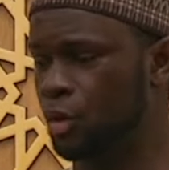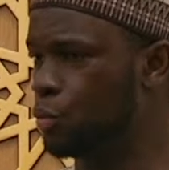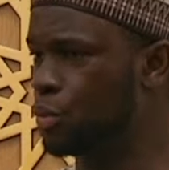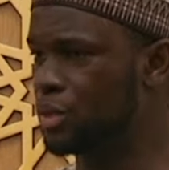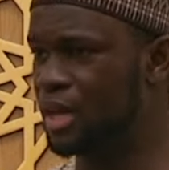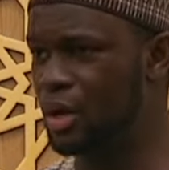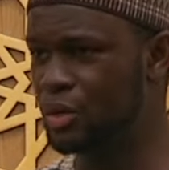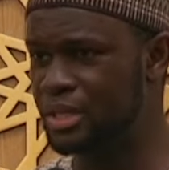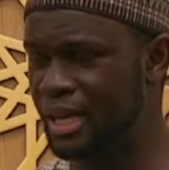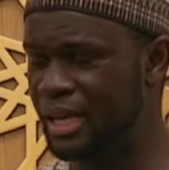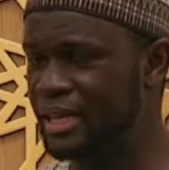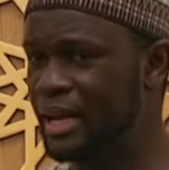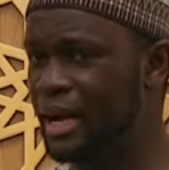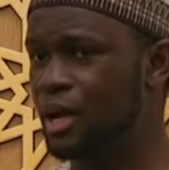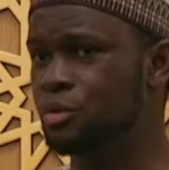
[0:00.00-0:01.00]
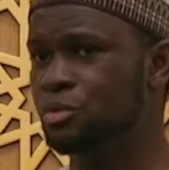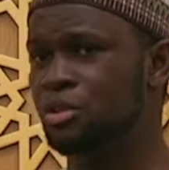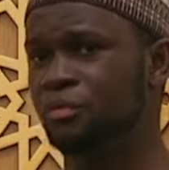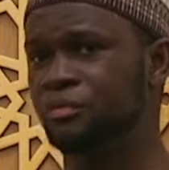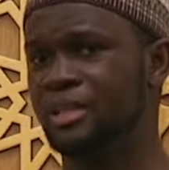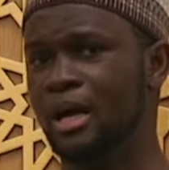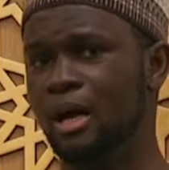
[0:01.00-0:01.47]
without any ounce
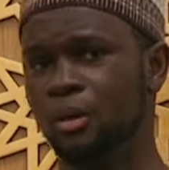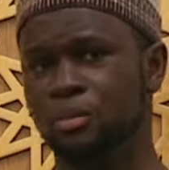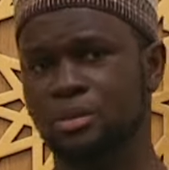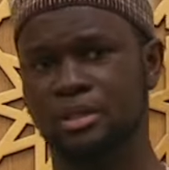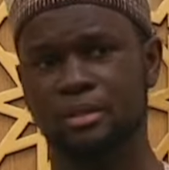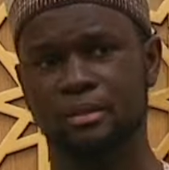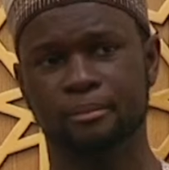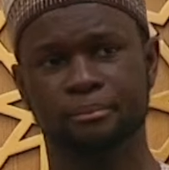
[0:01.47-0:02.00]
of doubt.